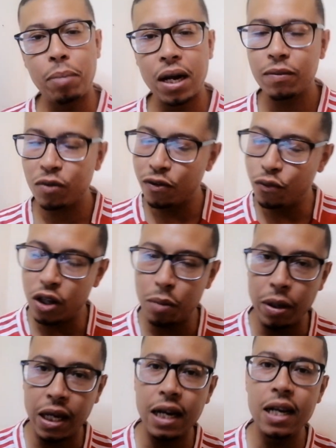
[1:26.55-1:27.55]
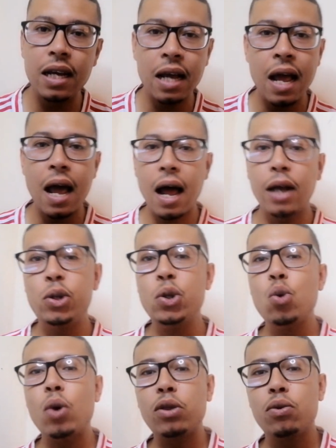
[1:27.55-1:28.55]
But for the beginning, I
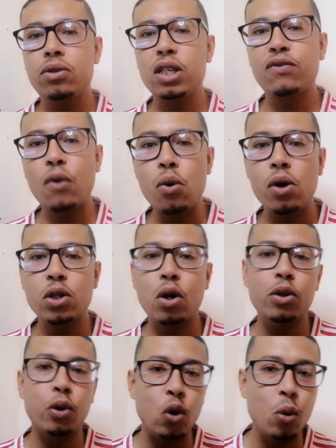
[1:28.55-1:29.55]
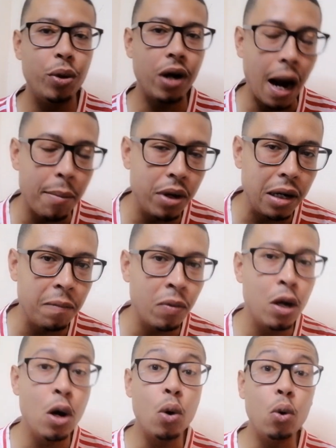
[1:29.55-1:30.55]
do want to just focus on Ruben
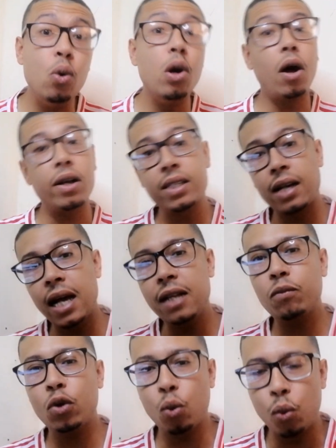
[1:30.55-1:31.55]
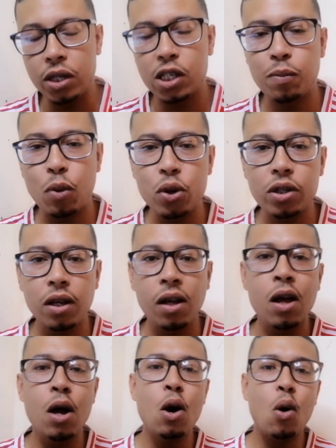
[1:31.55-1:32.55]
Amorim, who last night with
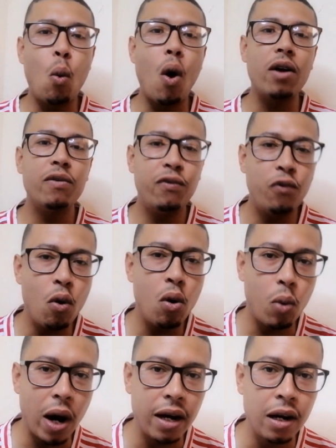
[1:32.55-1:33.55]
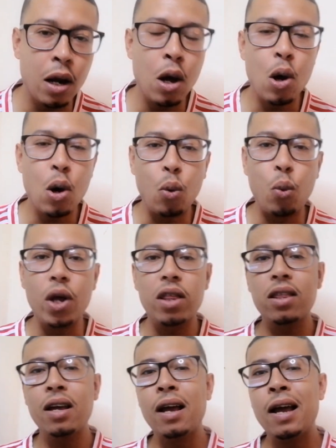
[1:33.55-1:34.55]
Sporting won 4-1
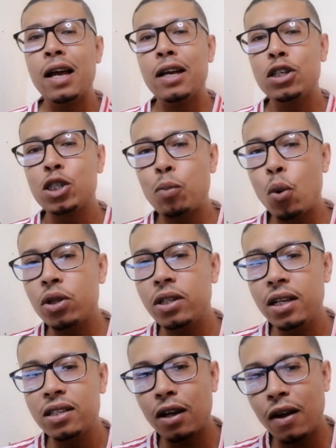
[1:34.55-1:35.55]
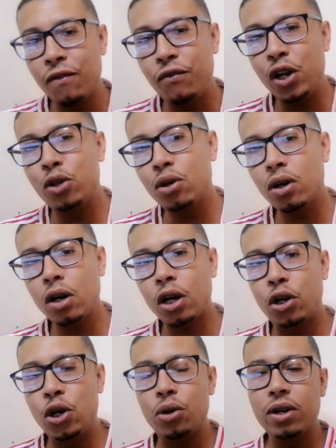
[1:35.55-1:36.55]
with Sporting's Victor
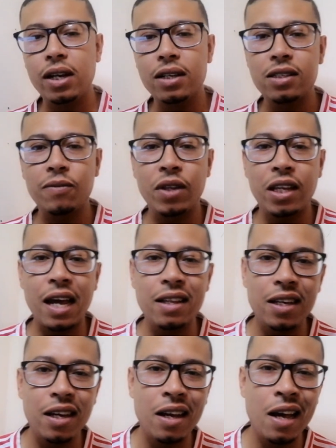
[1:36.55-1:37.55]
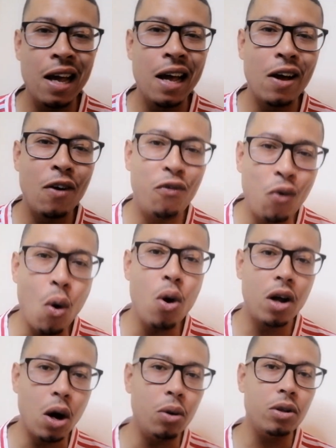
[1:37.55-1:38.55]
Gyökeres getting
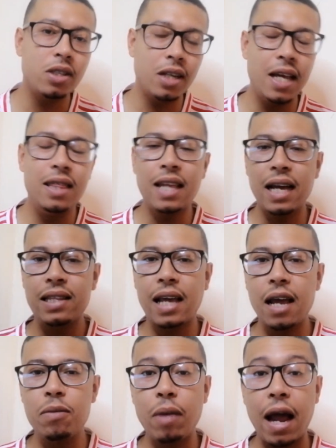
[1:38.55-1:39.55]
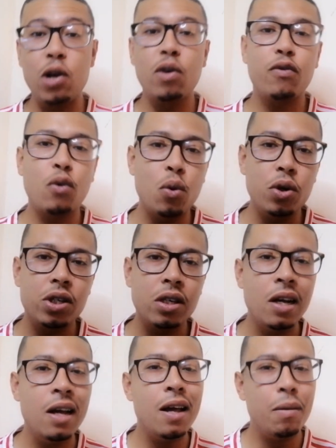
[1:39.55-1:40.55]
4 goals in that game. And of
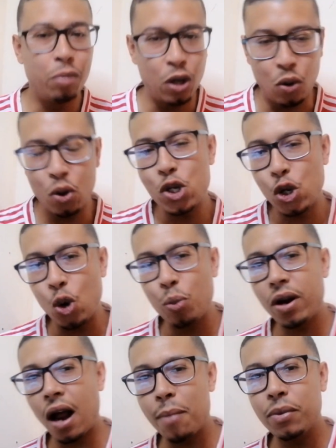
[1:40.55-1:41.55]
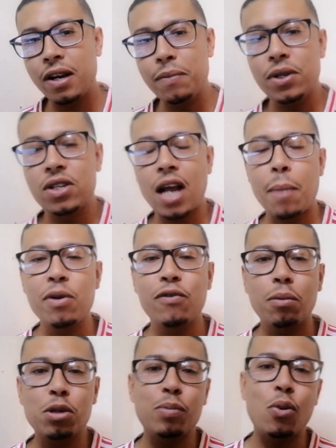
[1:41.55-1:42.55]
course, because Ruben Amorim is
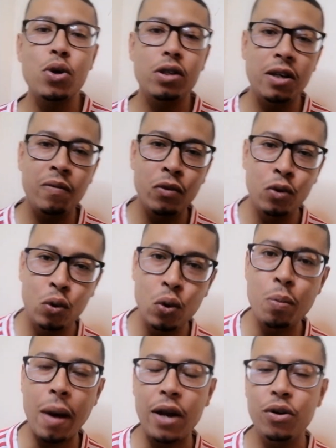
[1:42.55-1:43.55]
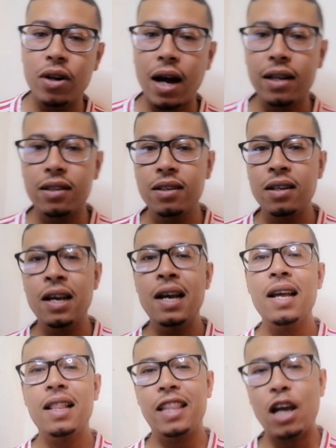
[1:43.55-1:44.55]
coming from Sporting to Man United,
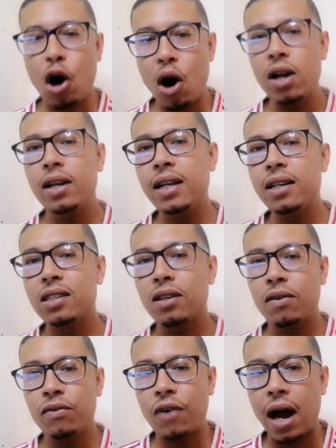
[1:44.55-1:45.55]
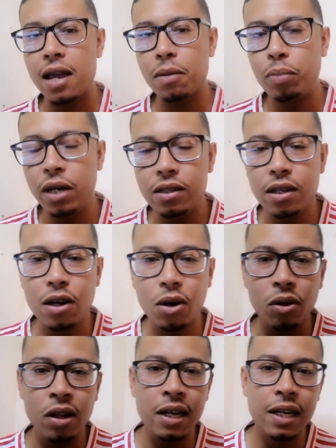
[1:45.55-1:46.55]
there are links via
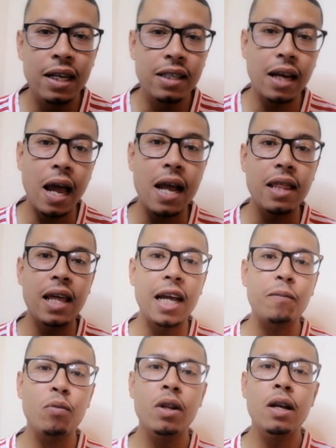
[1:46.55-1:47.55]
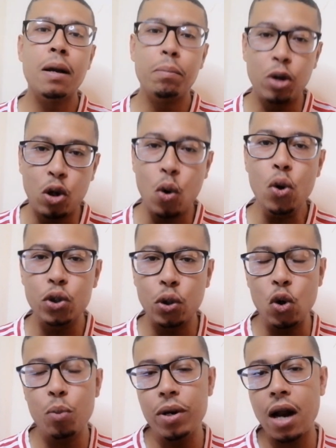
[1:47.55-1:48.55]
Pletigo saying that
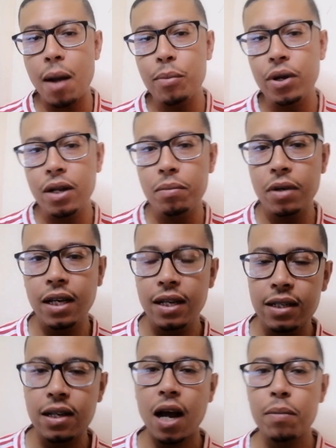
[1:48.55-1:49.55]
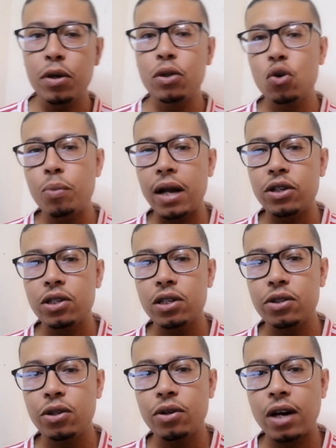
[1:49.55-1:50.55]
because Ruben Amorim is coming to
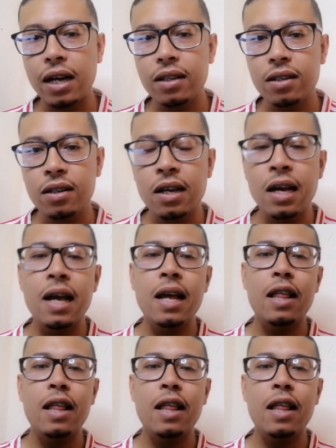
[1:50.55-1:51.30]
Manchester United,